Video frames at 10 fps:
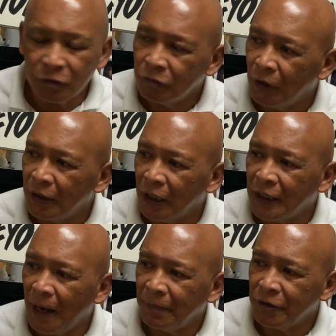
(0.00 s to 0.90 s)
want to
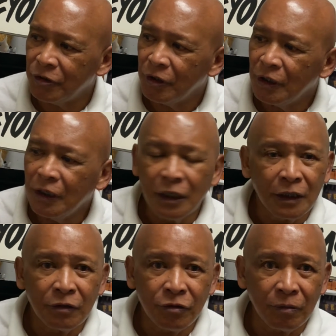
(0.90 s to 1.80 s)
accomplish,
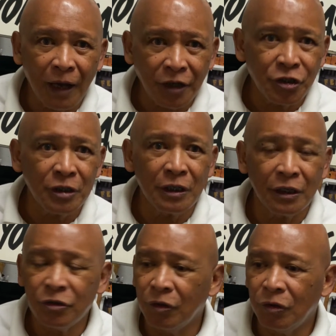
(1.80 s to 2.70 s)
action
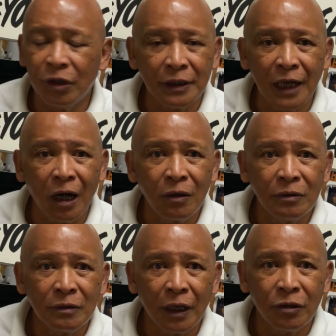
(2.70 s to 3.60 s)
is to do it now
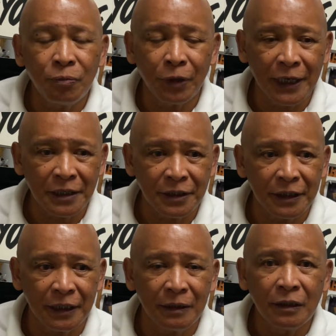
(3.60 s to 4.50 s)
and don't
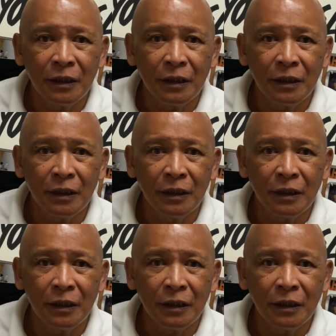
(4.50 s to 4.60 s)
procrastinate.